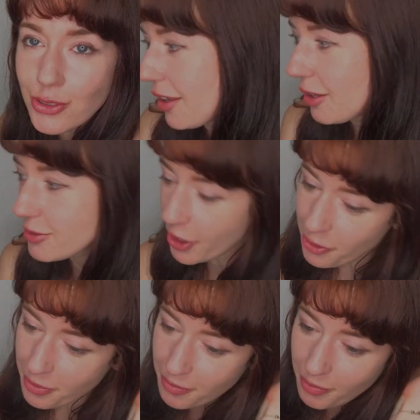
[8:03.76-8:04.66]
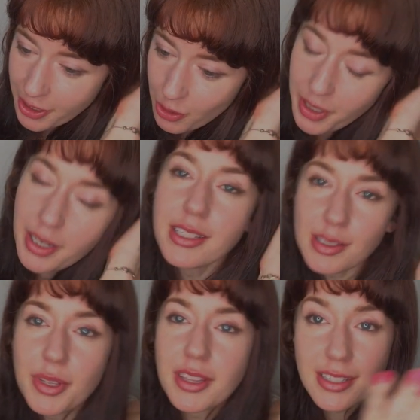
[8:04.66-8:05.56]
It was opened by Queen
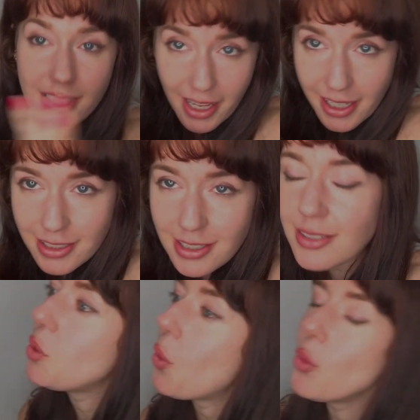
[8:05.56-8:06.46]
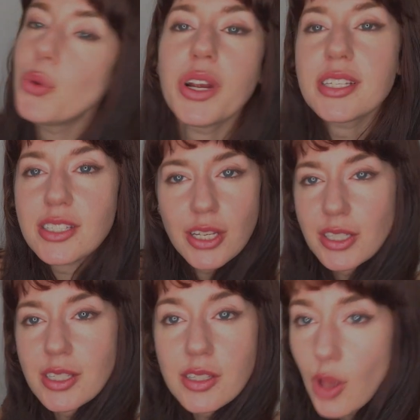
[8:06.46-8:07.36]
Elizabeth II, God rest her
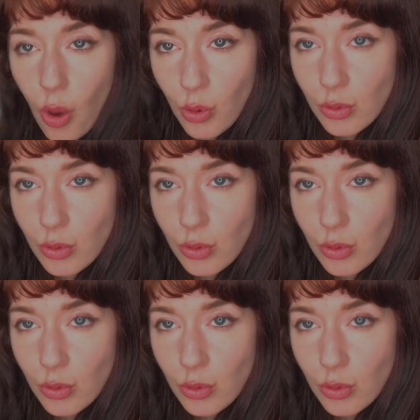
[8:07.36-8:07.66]
soul,